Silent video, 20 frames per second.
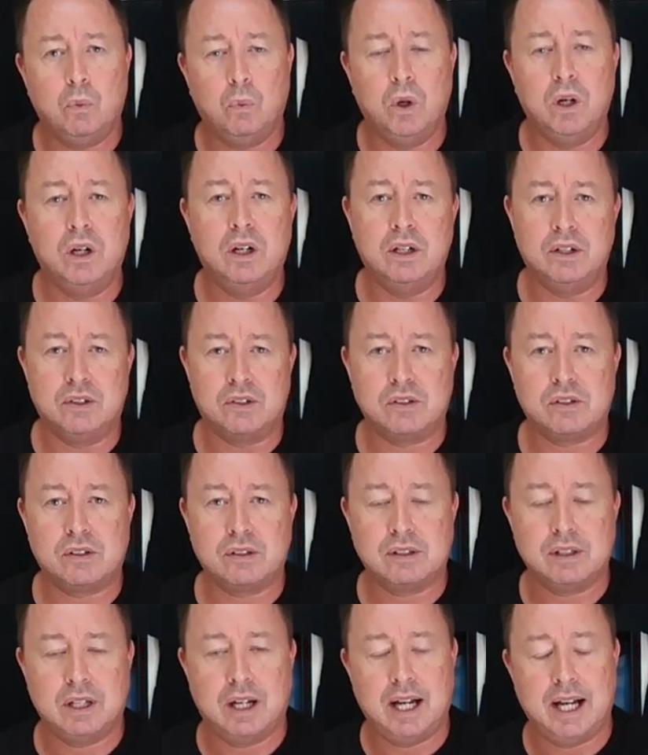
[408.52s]

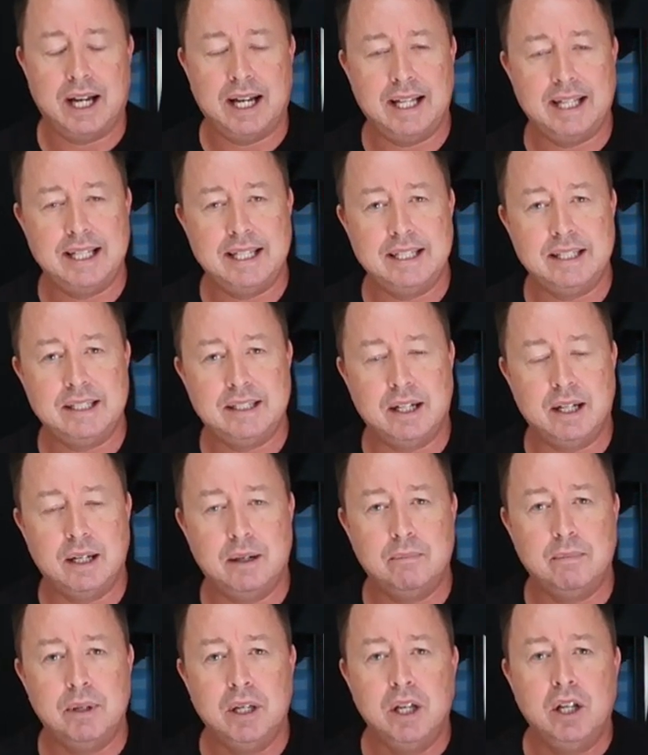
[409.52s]
words,
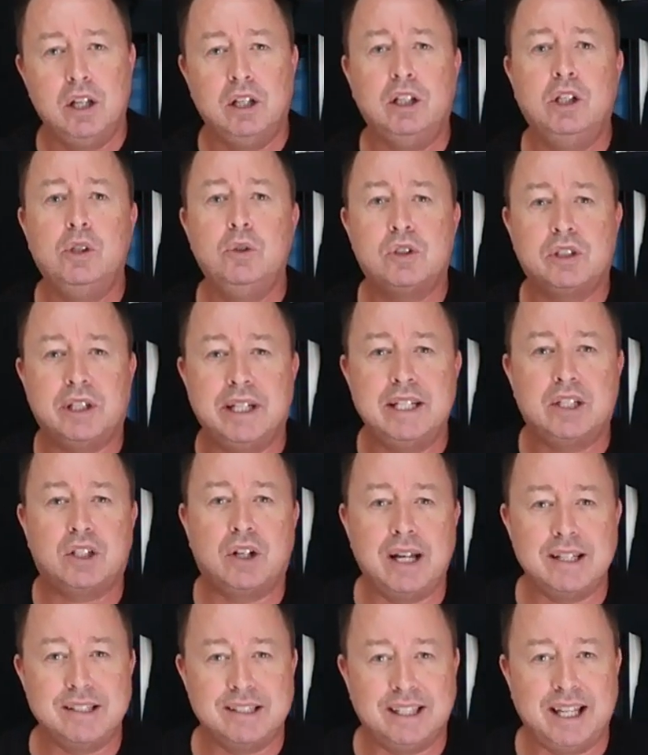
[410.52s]
and loosely
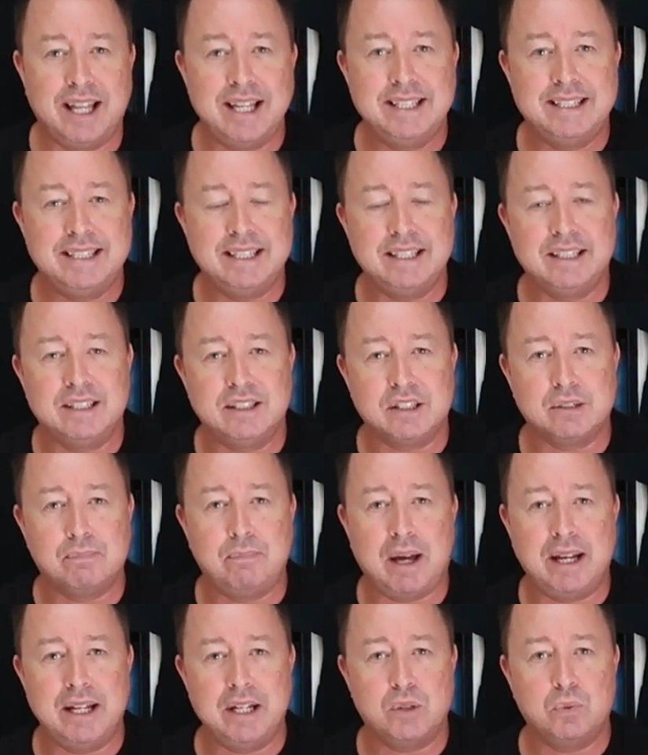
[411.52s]
translated, the
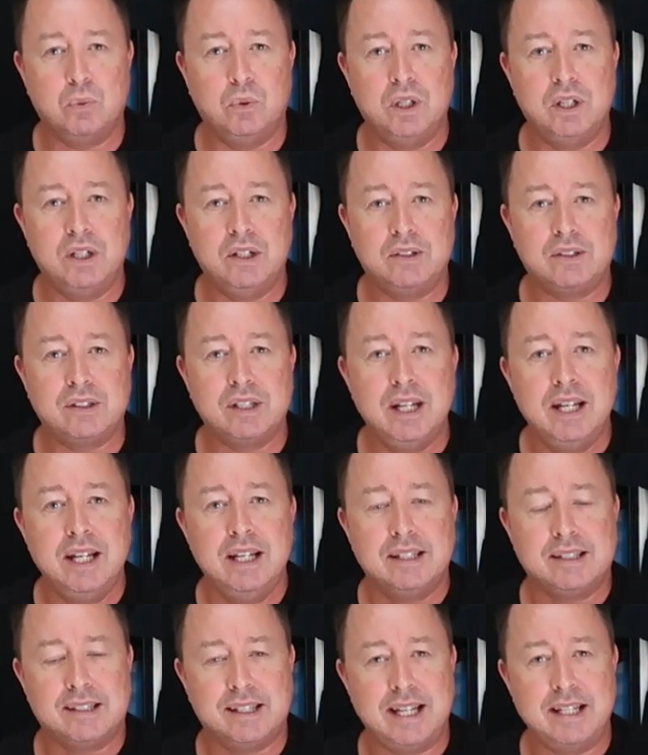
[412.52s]
Spanish words
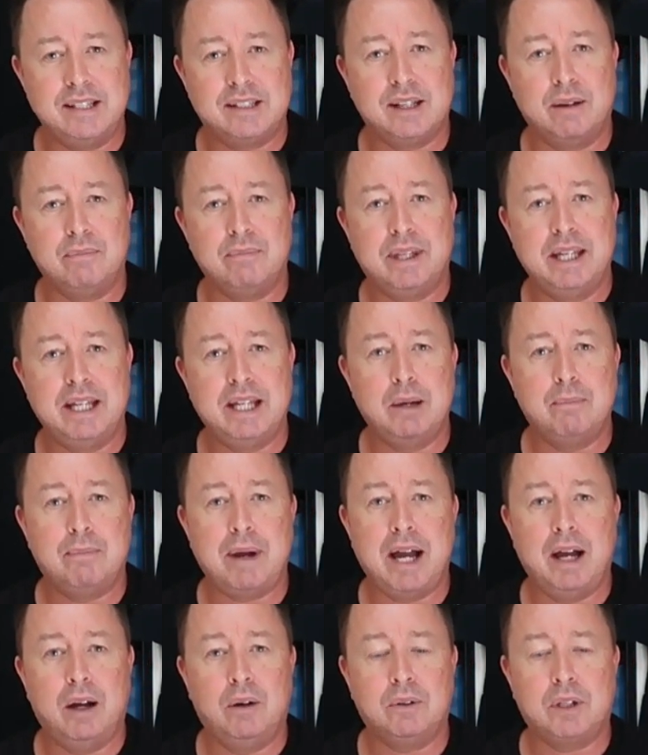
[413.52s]
say something
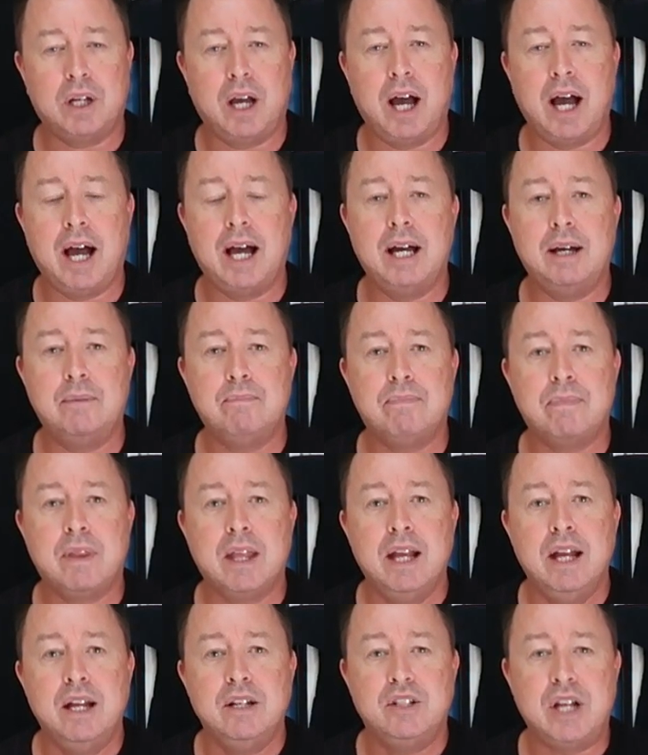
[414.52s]
about
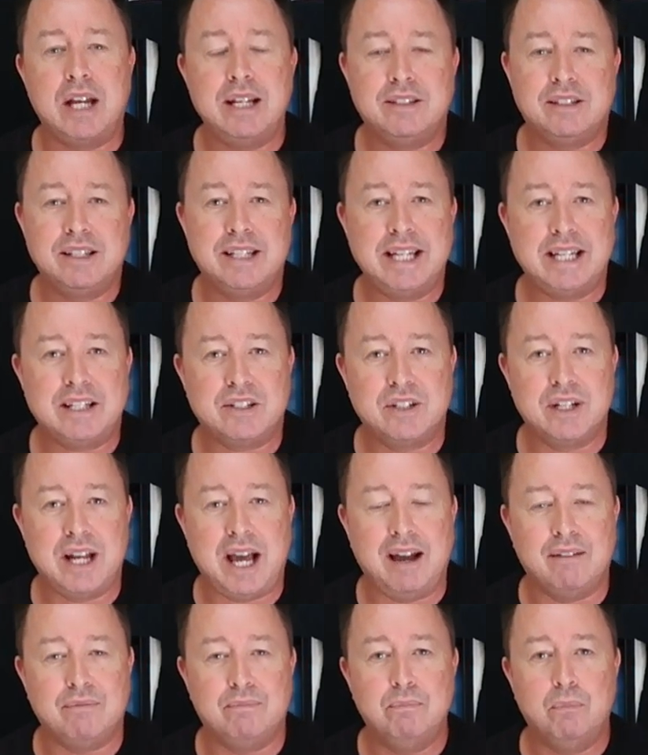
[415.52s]
Jane's addiction
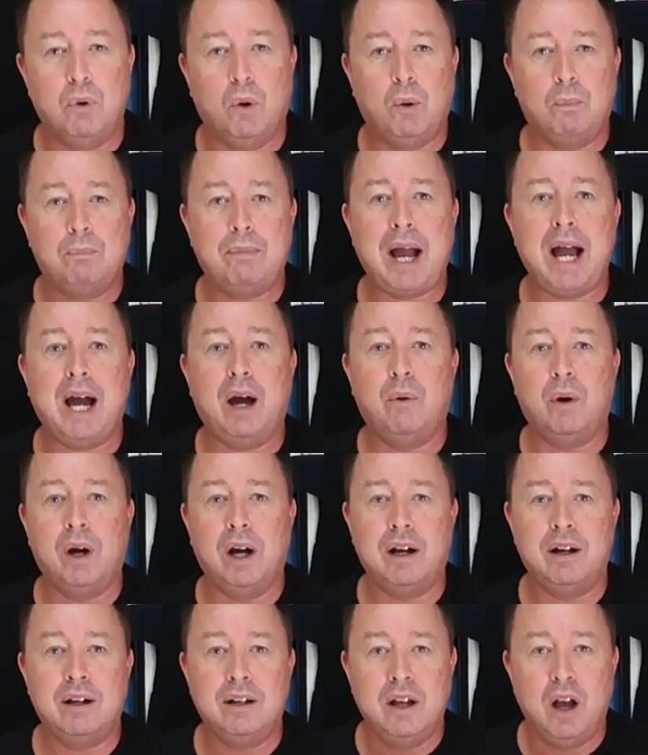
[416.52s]
have more
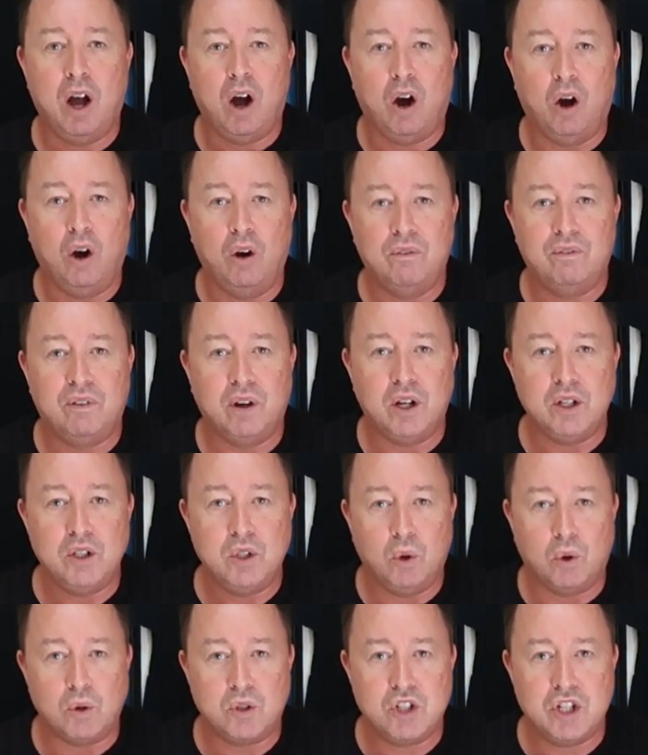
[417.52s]
power over
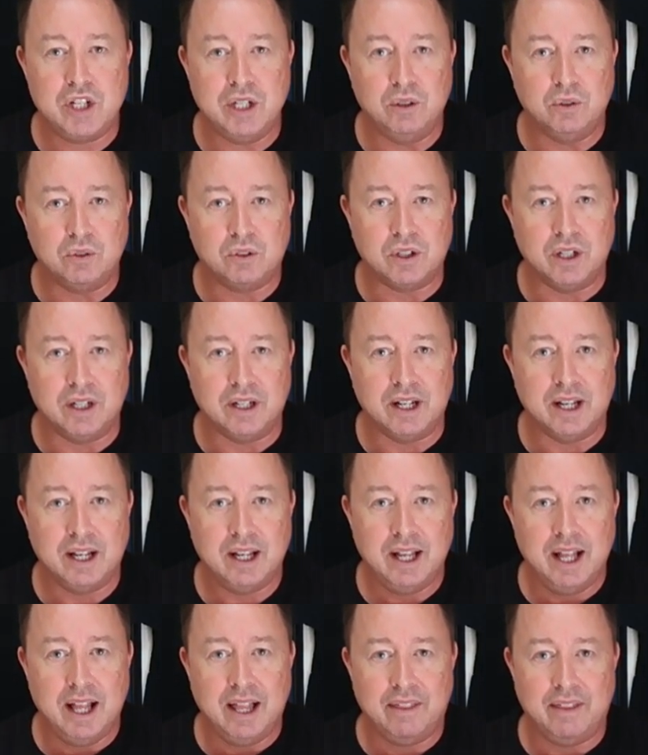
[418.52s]
your children
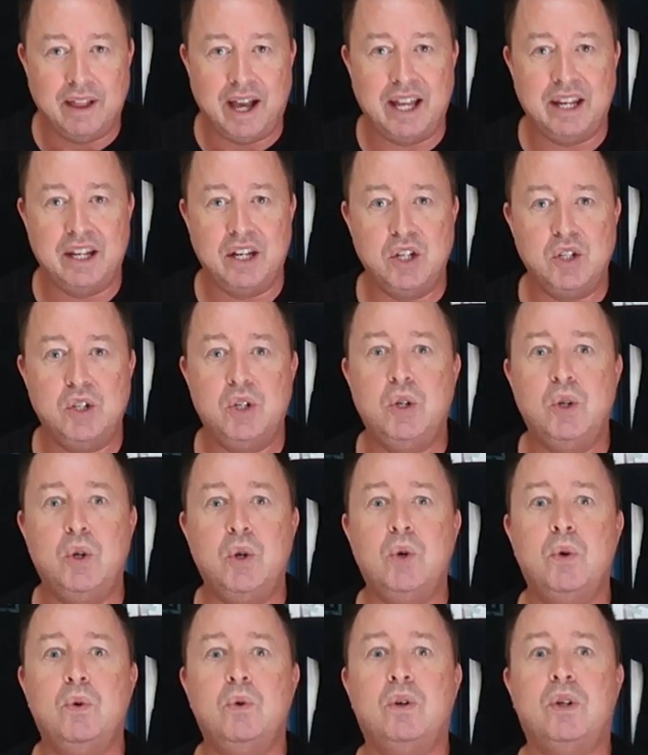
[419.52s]
than
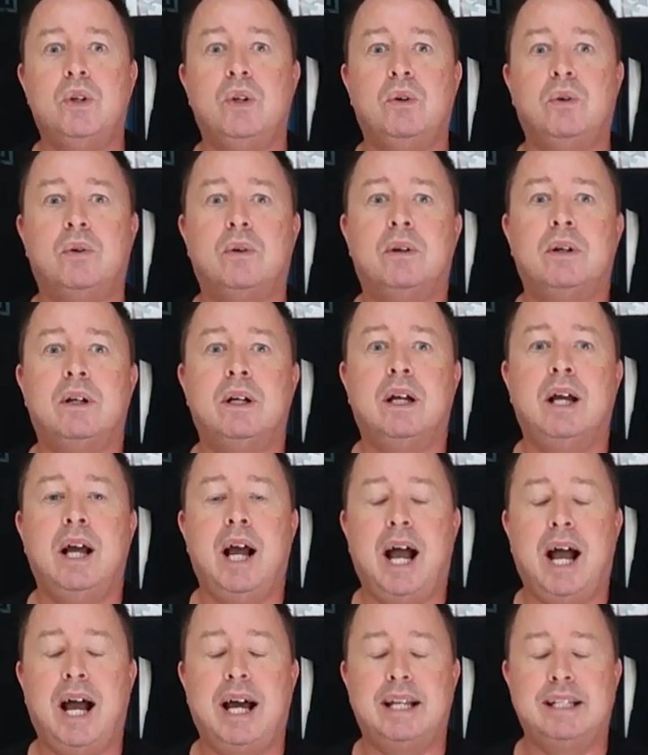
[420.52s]
you do.
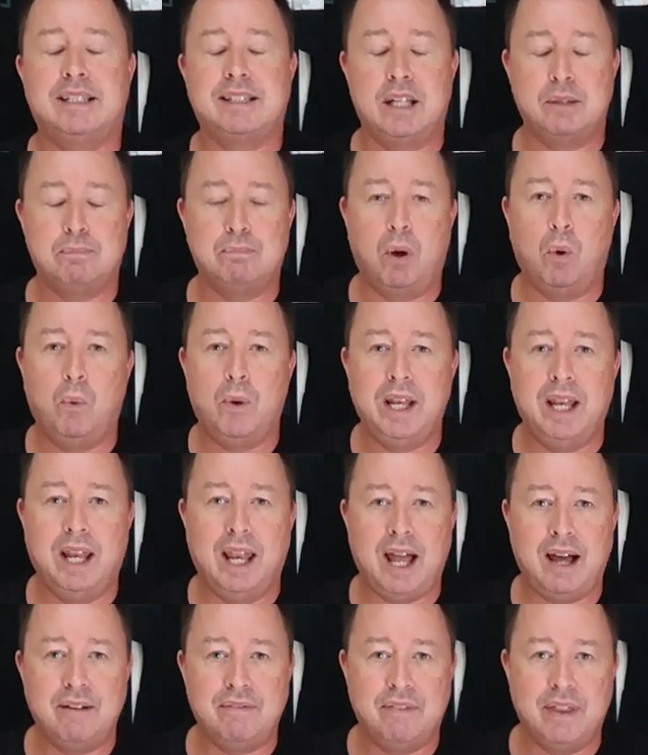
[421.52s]
And it says, but we
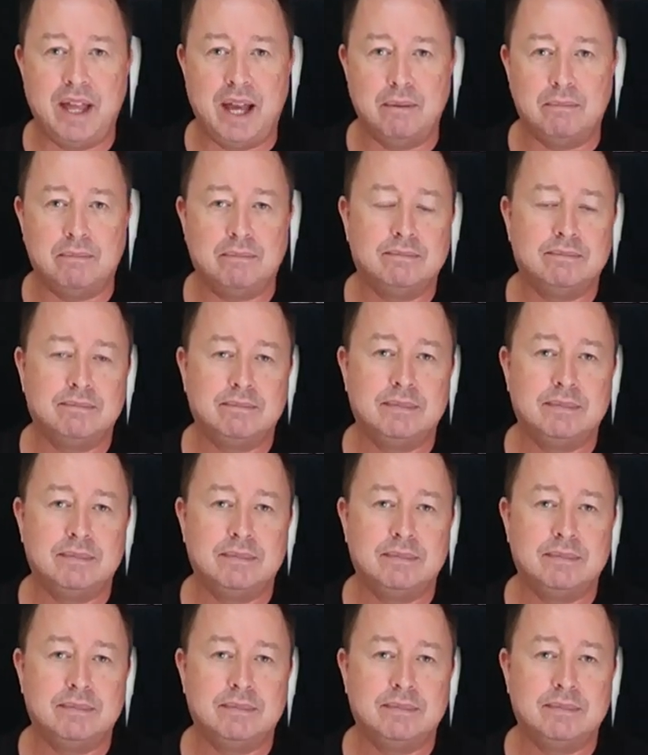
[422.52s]
love them.